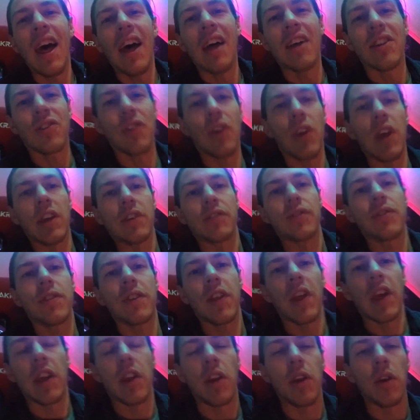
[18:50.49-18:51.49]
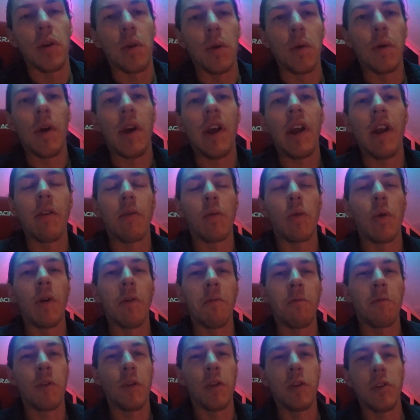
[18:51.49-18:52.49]
So yes, thank you
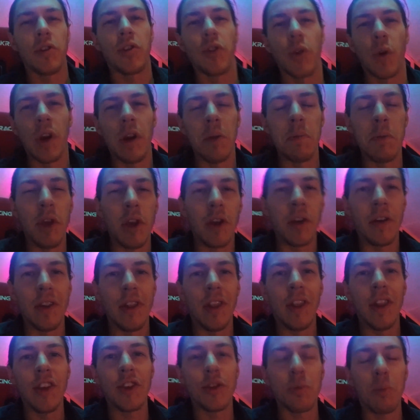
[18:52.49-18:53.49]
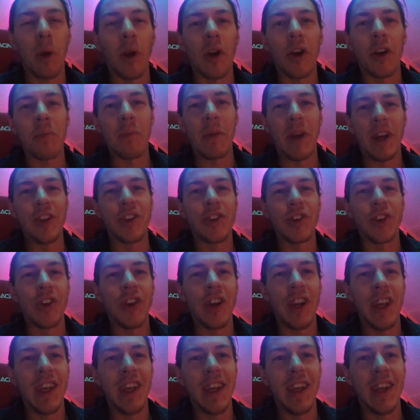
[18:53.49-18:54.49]
everyone for joining me on this part of my
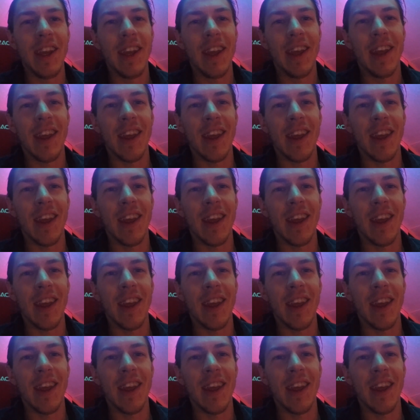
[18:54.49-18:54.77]
journey.